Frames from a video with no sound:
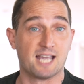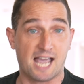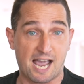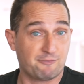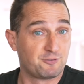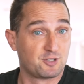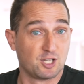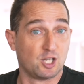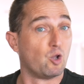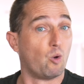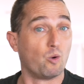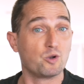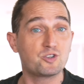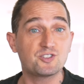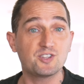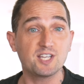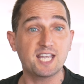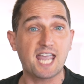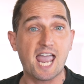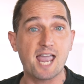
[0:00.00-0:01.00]
have to
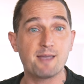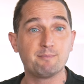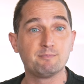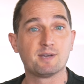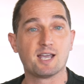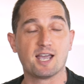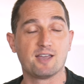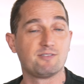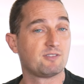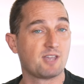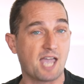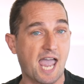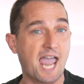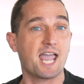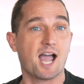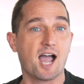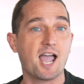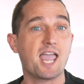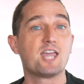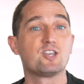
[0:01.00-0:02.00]
launch the game and the
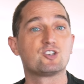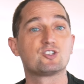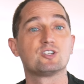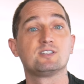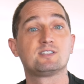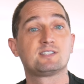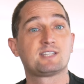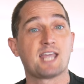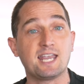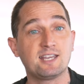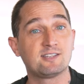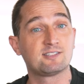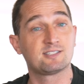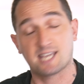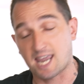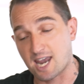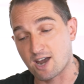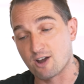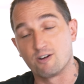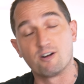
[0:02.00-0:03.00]
AI engine takes
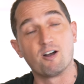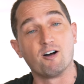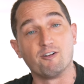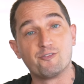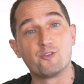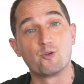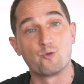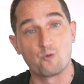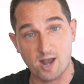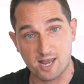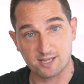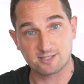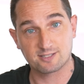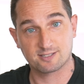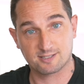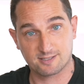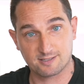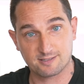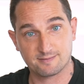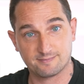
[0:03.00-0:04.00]
care of the
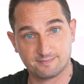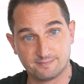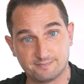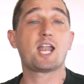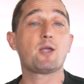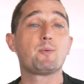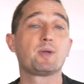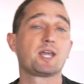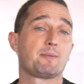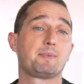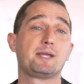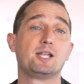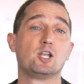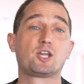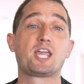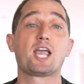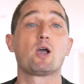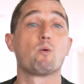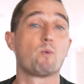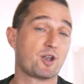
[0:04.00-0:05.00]
rest. Today we're going to be
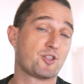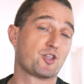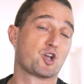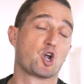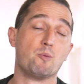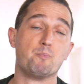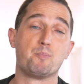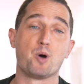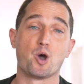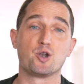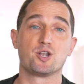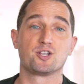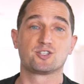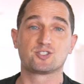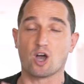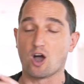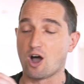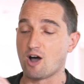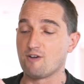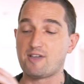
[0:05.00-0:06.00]
looking at one of the
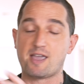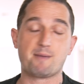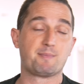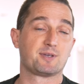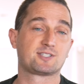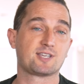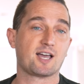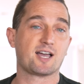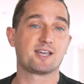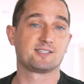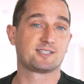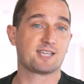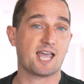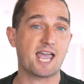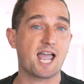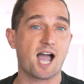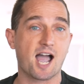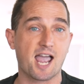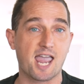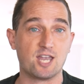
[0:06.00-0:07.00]
components of MSI's
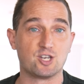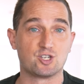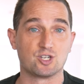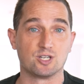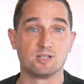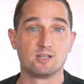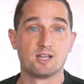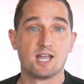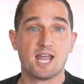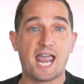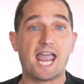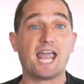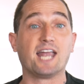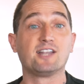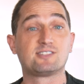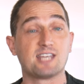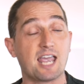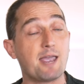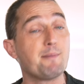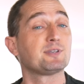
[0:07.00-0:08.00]
AI engine.
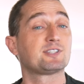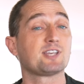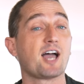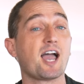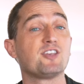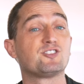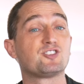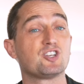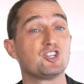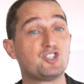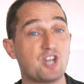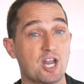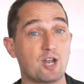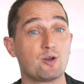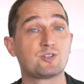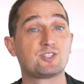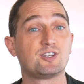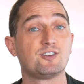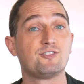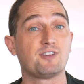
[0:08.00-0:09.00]
It's MSI's
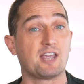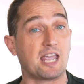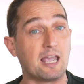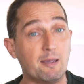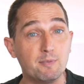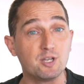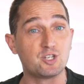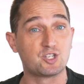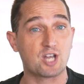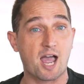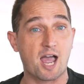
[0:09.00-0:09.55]
generative image